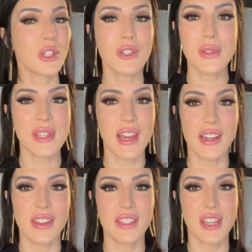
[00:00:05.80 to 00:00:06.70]
you sign
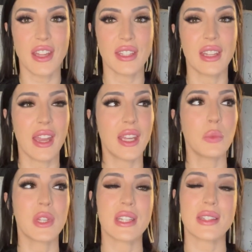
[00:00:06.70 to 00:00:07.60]
on the dotted line
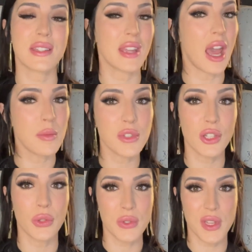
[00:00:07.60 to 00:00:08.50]
when it's time to close